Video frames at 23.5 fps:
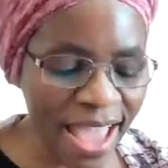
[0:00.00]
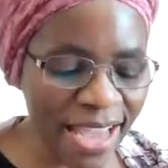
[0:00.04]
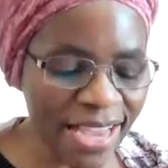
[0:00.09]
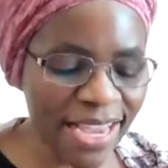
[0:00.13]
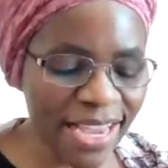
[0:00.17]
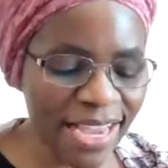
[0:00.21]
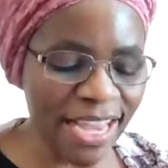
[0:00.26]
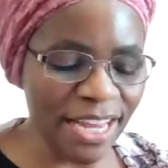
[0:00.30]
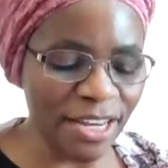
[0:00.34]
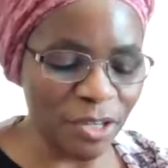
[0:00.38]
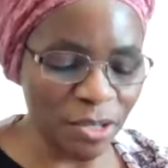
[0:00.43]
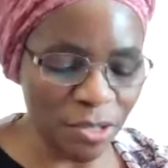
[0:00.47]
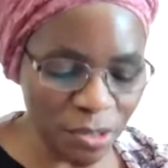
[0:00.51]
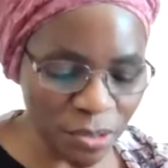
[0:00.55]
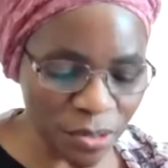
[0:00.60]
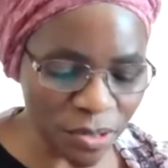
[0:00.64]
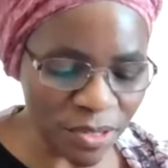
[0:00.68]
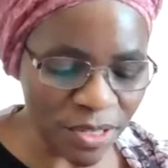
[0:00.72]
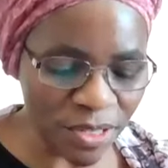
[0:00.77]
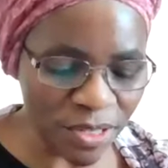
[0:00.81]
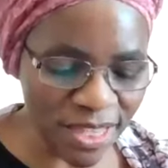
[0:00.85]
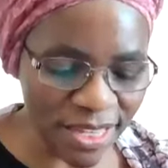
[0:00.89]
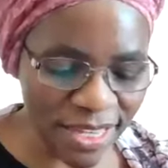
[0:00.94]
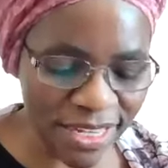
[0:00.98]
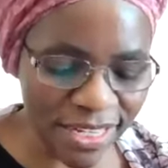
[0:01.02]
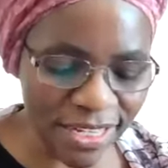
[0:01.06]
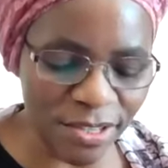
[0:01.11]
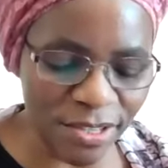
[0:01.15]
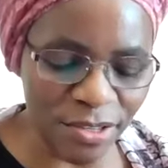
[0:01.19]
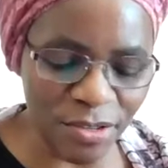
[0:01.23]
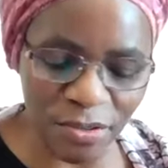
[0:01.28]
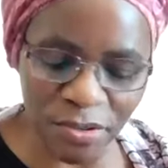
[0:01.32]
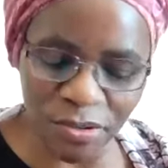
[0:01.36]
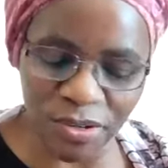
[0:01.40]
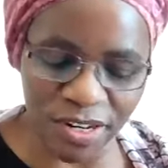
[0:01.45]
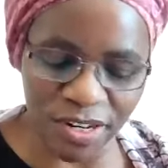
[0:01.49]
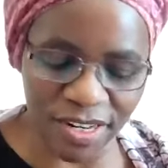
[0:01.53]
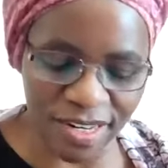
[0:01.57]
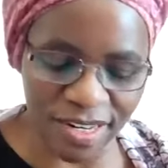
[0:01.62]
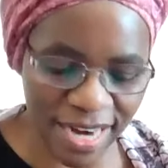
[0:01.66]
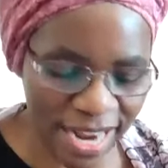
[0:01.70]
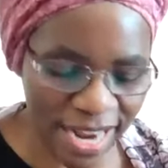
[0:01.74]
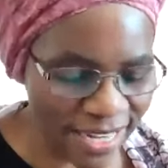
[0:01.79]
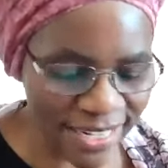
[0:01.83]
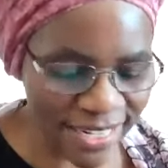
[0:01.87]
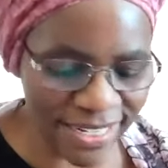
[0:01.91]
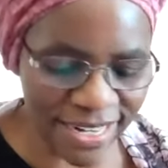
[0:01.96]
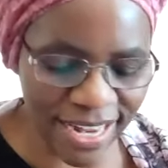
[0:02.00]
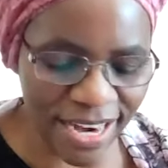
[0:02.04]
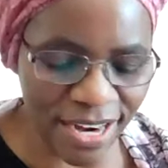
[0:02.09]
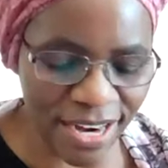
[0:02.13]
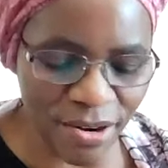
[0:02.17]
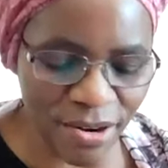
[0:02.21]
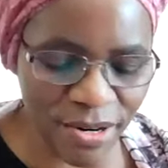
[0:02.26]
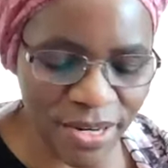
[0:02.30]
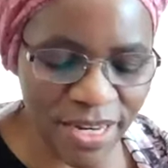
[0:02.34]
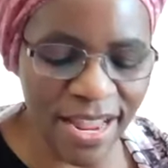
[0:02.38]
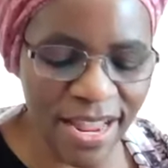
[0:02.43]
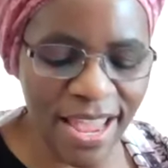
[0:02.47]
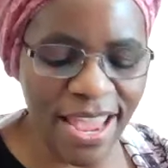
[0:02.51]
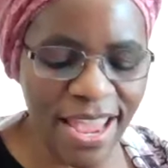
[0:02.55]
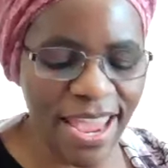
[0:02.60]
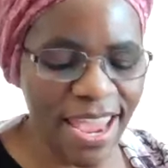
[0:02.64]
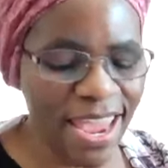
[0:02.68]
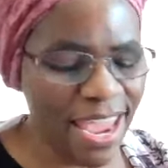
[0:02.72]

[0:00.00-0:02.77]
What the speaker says: I can do this through Christ alone.